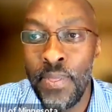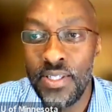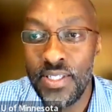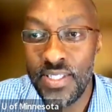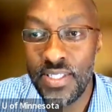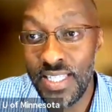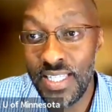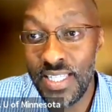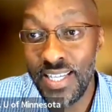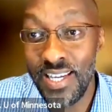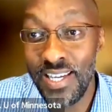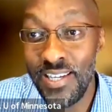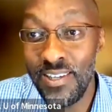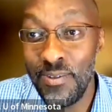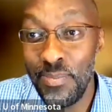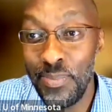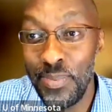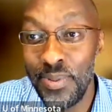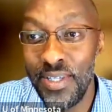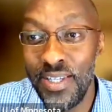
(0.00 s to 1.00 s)
Seek
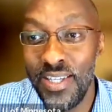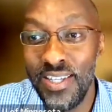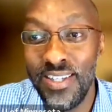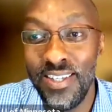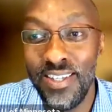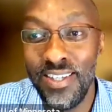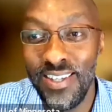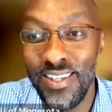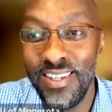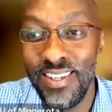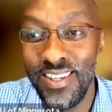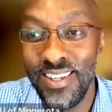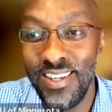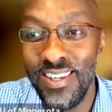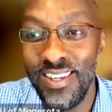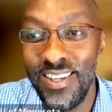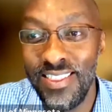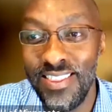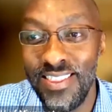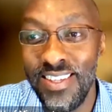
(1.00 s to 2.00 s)
help. And, uh,
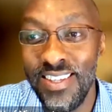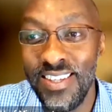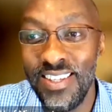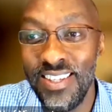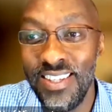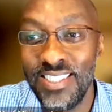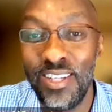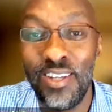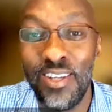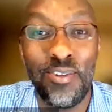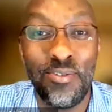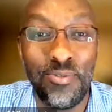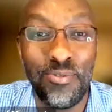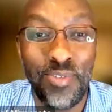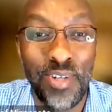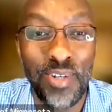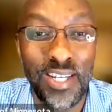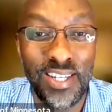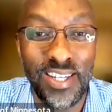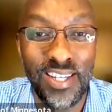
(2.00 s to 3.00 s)
and, I think it's a lot of
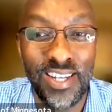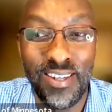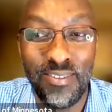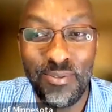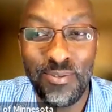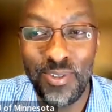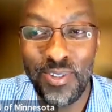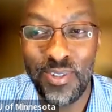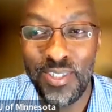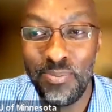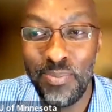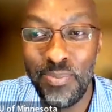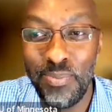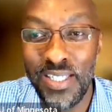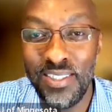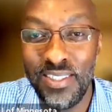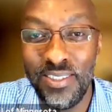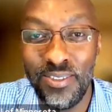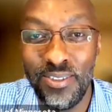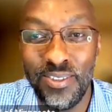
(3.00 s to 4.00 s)
fun, I have to
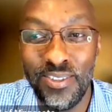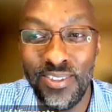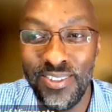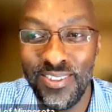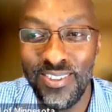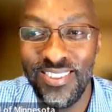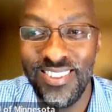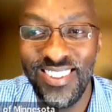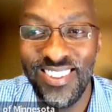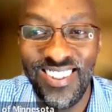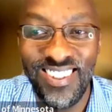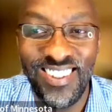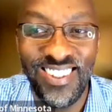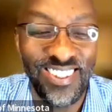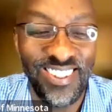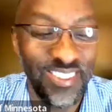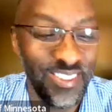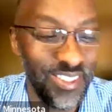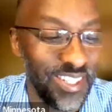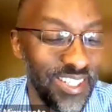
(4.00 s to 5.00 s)
admit. You, you,
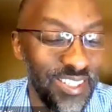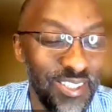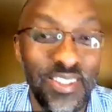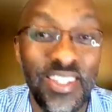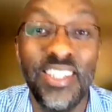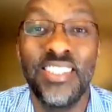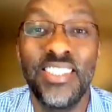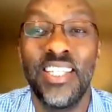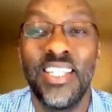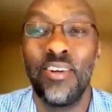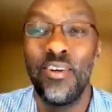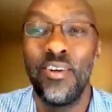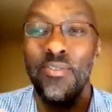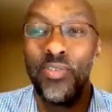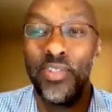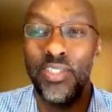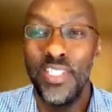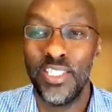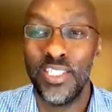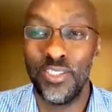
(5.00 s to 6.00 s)
you get, it's a
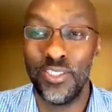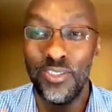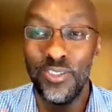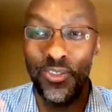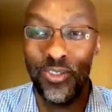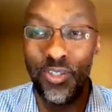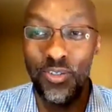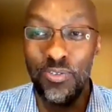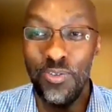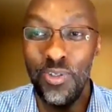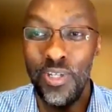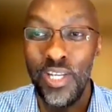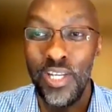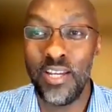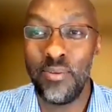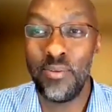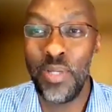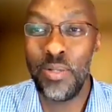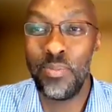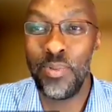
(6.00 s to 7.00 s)
conversation. So if you
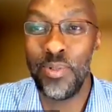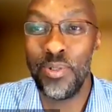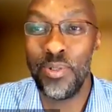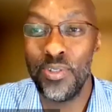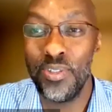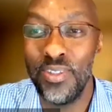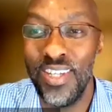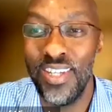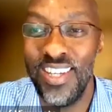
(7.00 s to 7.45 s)
like people,